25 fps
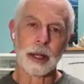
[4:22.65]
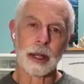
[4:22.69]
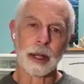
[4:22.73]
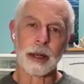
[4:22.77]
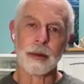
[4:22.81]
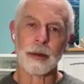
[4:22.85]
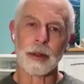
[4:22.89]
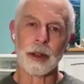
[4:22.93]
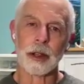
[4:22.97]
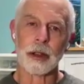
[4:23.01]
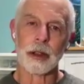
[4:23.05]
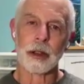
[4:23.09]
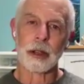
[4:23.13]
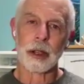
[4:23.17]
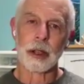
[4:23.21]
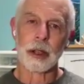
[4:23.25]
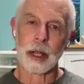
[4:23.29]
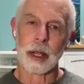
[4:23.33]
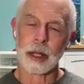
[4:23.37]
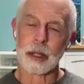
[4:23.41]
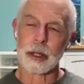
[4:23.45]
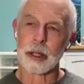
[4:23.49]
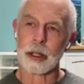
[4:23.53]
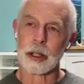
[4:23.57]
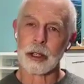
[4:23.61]
to give the
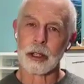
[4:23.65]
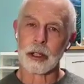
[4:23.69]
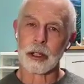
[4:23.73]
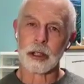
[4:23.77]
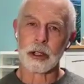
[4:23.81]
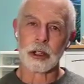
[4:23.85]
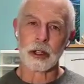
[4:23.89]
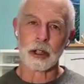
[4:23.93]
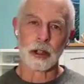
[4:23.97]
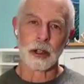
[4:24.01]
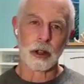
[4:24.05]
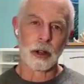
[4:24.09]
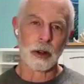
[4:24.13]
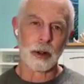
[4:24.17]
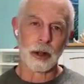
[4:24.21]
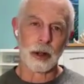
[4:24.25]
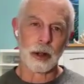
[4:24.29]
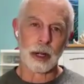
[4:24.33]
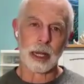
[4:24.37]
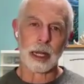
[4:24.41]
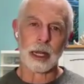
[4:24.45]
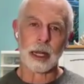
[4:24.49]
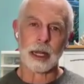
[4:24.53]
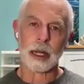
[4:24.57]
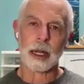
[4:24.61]
kids
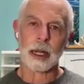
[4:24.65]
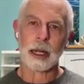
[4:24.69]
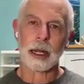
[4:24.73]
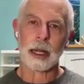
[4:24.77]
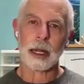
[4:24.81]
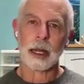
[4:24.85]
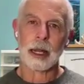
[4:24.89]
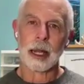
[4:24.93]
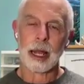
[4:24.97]
security